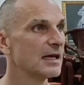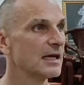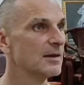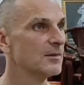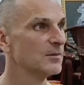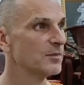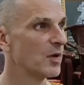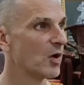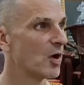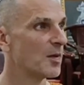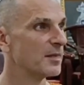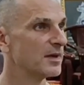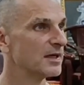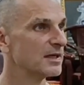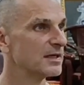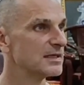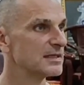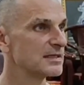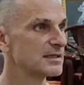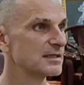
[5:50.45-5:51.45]

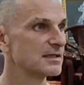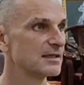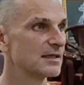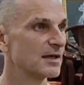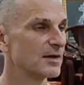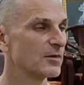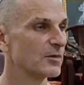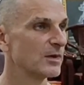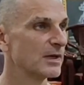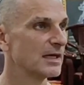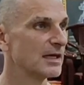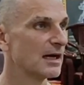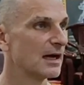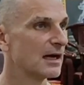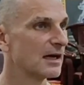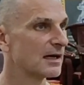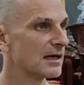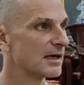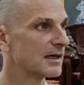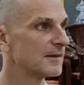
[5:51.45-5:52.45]
impermanent, that we
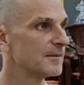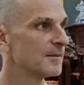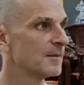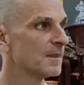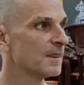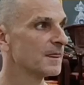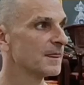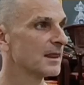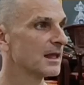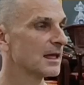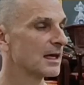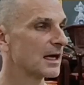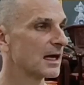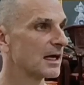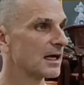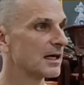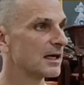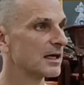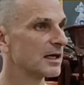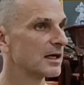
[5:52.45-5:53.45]
are
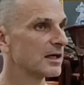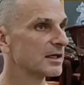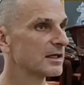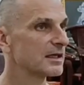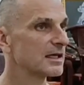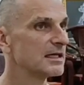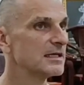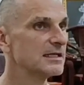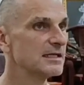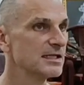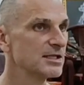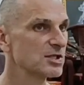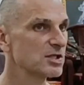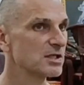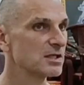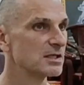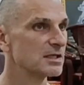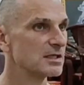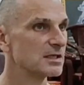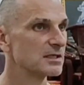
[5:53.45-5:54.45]
a
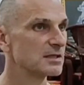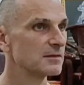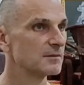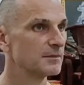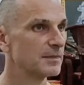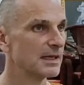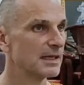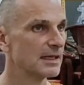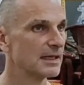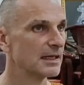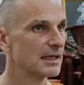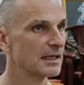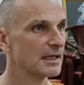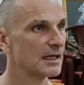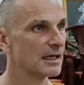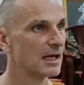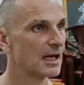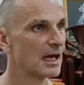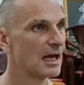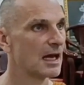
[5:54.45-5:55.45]
conditioned
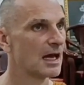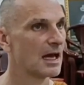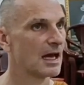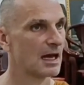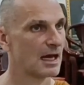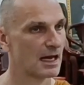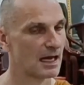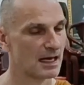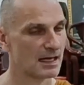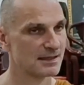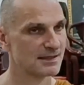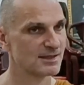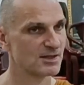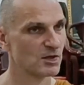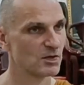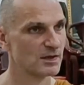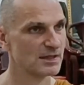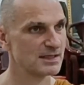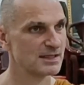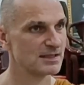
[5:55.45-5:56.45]
being. And
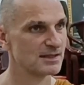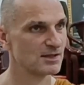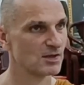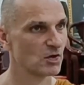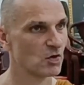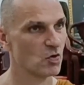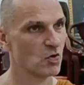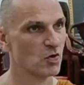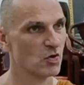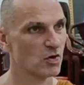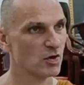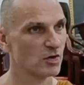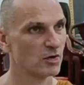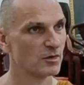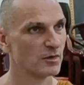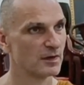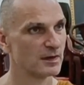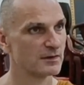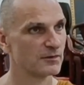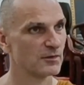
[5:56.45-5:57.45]
so this is the
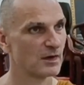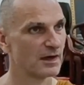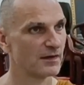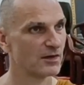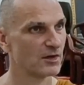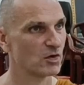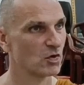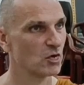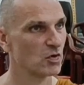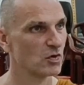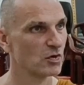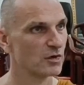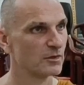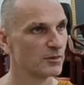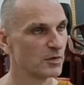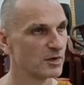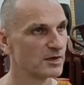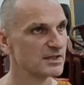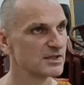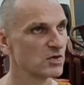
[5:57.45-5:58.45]
core, one of the core,
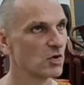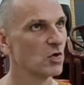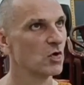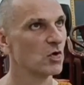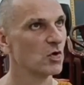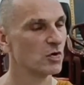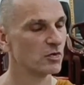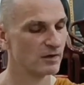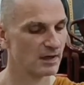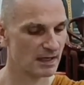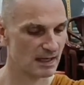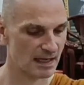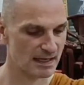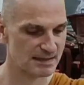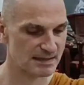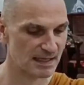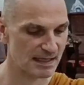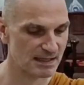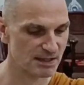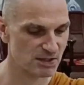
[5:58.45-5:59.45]
Buddha's core
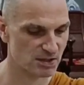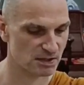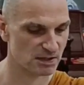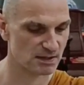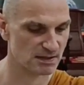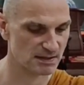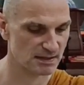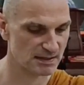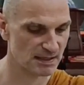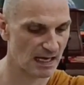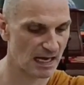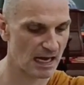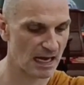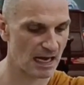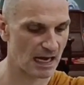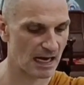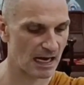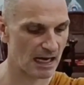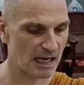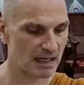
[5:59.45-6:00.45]
realizations.
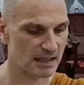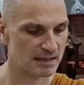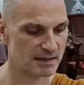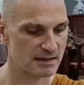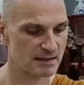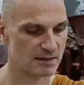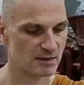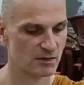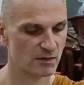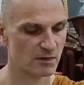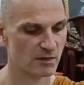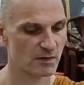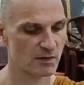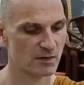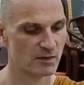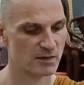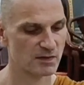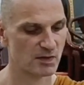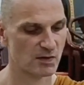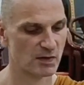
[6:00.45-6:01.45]
And
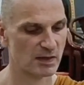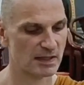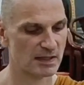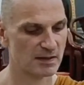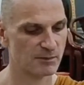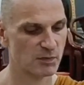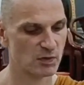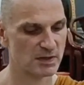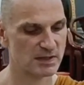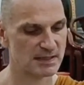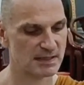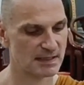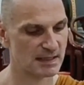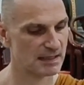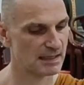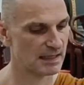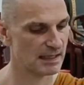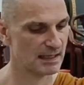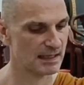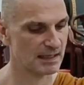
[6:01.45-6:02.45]
so he puts it
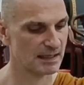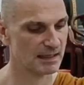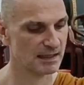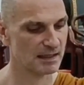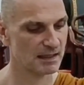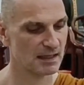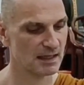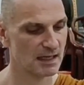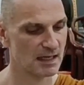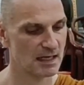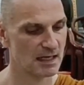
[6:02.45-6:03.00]
in here,